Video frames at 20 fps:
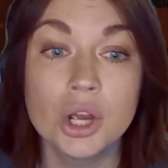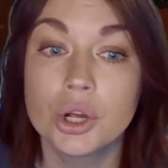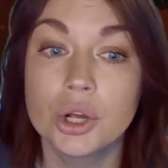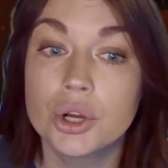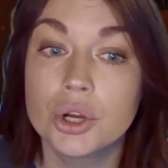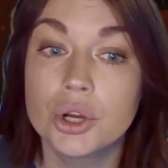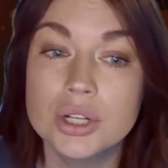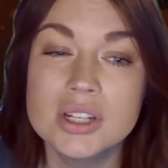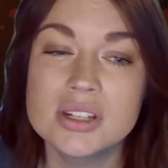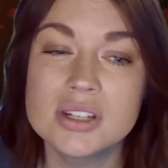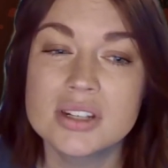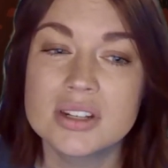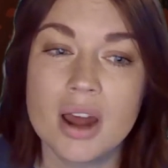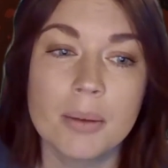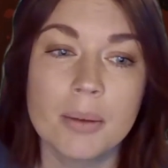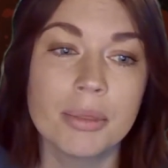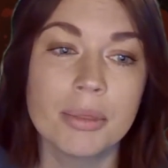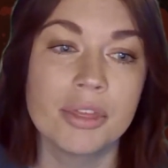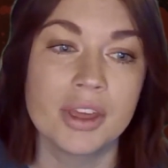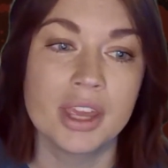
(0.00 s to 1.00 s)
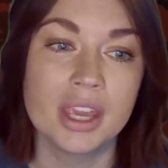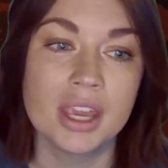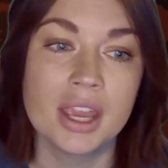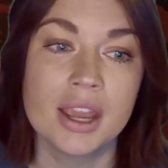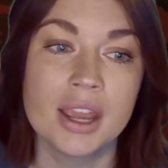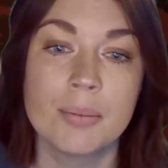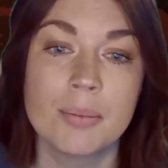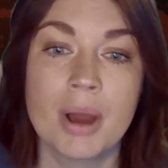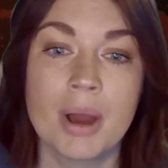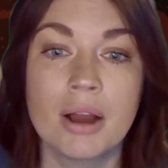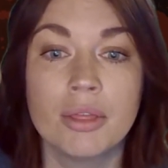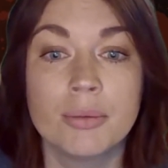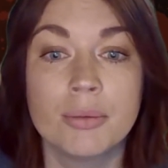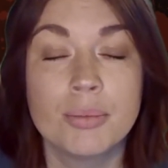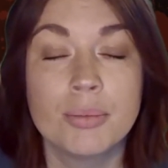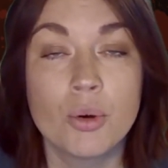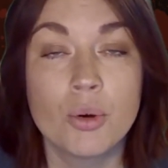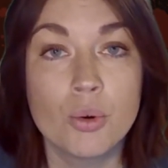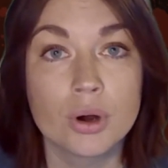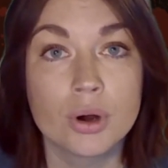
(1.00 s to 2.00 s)
couldn't stop thinking about the
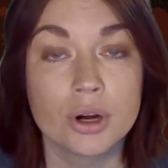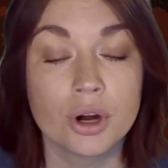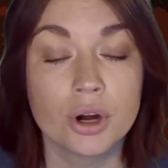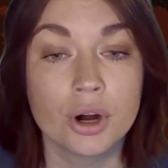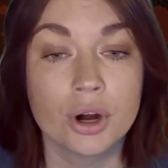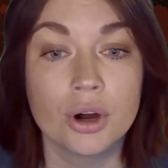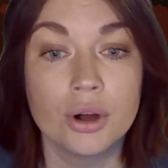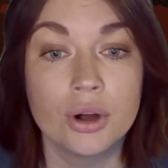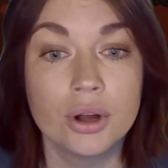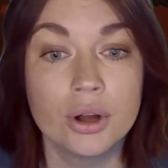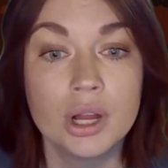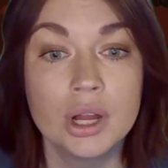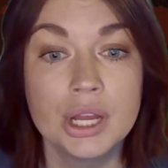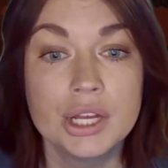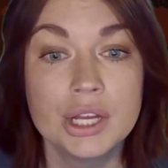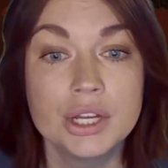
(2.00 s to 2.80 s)
poor girl.